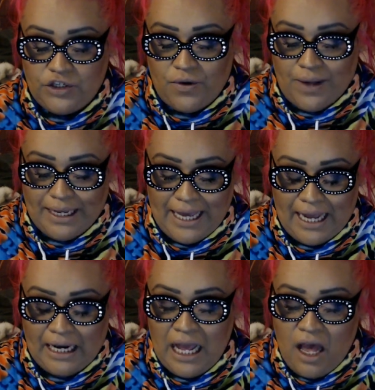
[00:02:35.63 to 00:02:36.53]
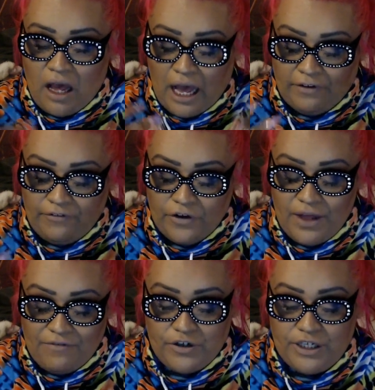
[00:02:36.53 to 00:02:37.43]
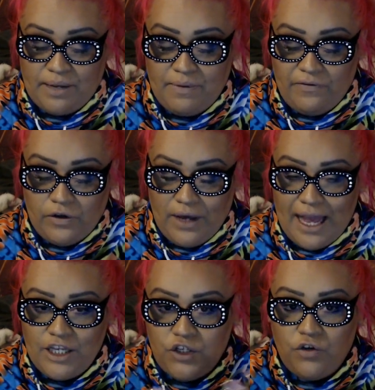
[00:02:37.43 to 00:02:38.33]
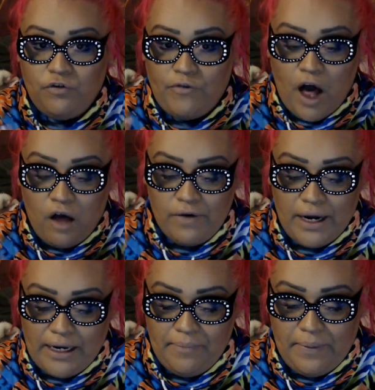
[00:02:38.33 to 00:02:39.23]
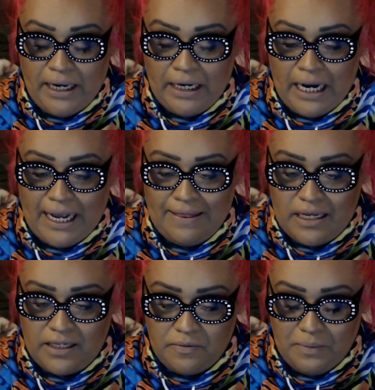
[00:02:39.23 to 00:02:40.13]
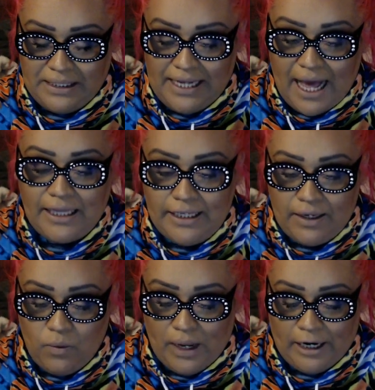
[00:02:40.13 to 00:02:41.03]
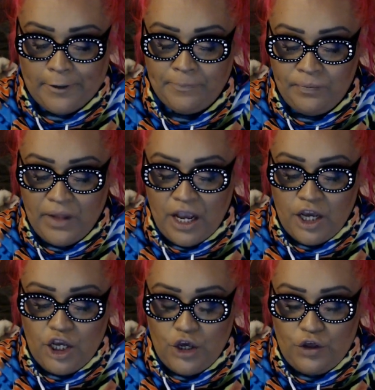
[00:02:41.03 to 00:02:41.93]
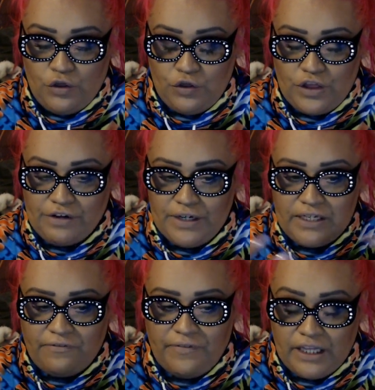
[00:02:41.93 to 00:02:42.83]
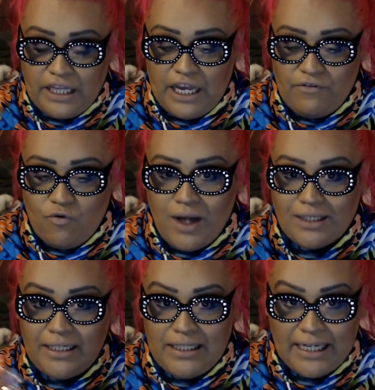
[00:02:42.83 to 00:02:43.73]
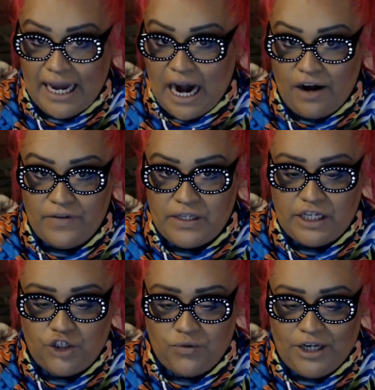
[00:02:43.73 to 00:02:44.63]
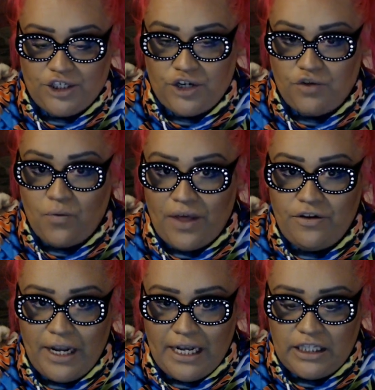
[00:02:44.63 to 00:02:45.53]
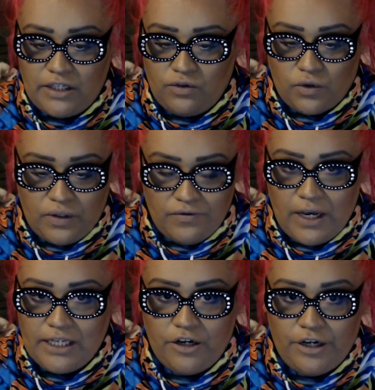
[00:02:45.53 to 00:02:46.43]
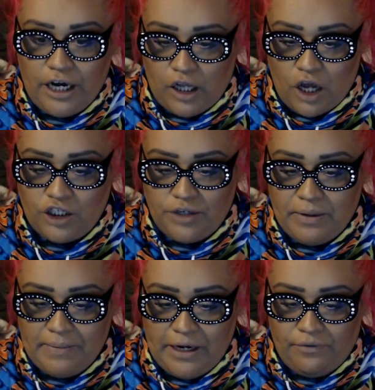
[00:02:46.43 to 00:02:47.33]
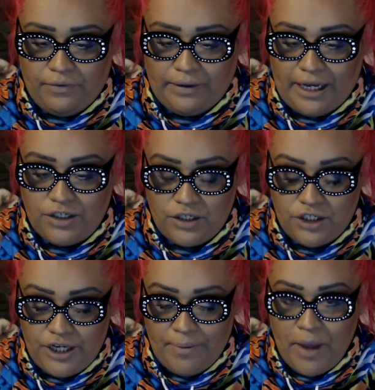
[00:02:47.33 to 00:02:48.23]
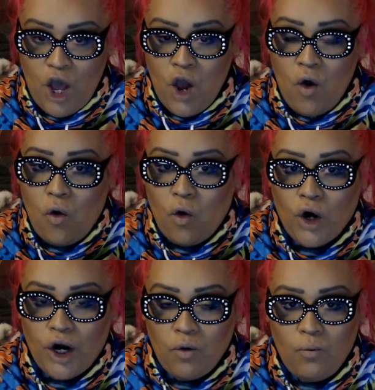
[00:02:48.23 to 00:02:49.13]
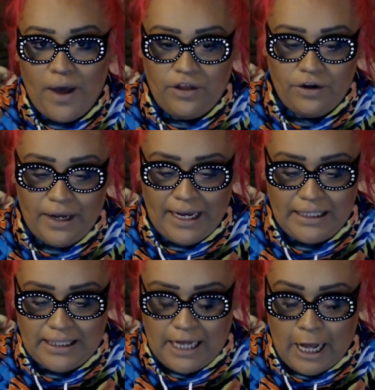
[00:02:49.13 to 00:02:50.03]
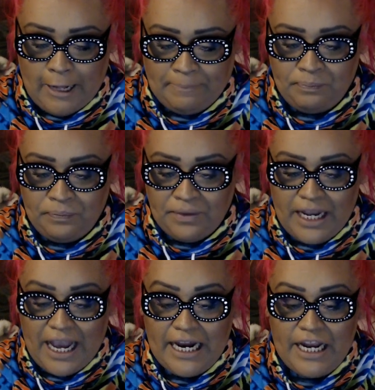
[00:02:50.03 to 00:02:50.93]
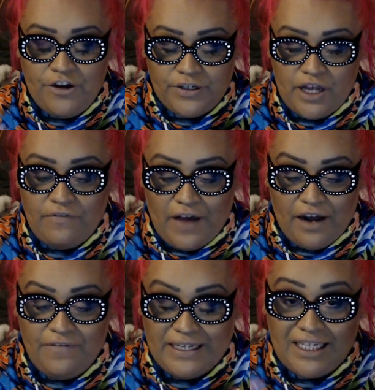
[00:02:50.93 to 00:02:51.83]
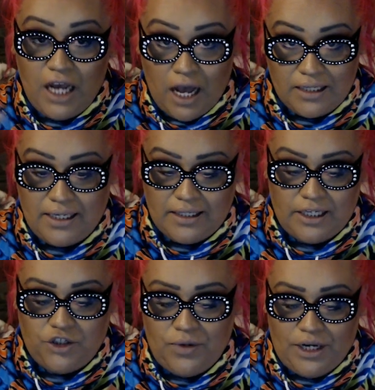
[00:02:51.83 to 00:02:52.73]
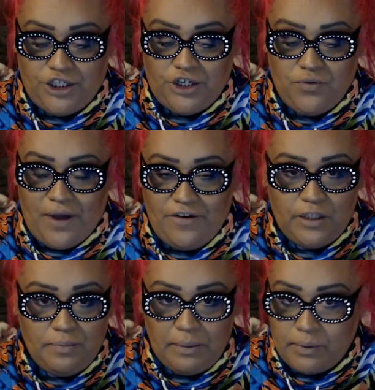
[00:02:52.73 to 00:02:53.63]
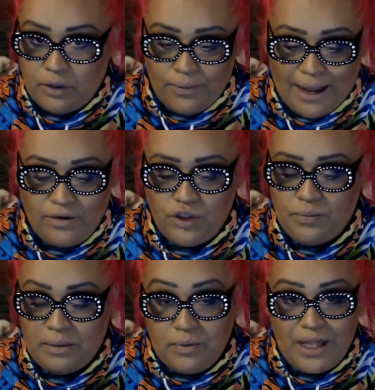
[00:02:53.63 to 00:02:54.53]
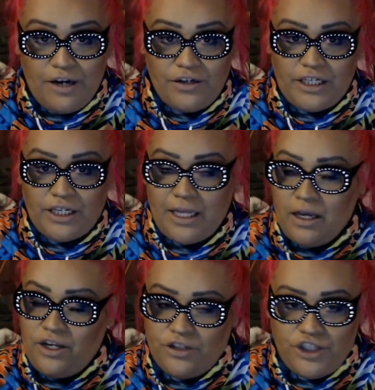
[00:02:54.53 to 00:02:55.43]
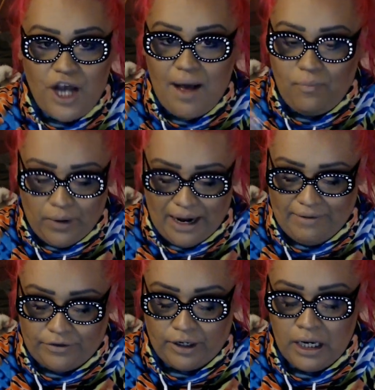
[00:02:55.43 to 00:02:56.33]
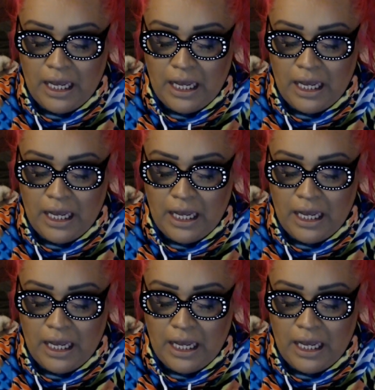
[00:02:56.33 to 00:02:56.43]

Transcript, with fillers: So, again, I feel that for some of you guys, you've already been in this mentality where there is a feeling of wanting to get out of a situation, whether it's those of you guys that are in a long-term committed relationship or whether it's um, getting yourself out of a toxic situation, whether it's people around you, people that you're dealing, your job, whatever.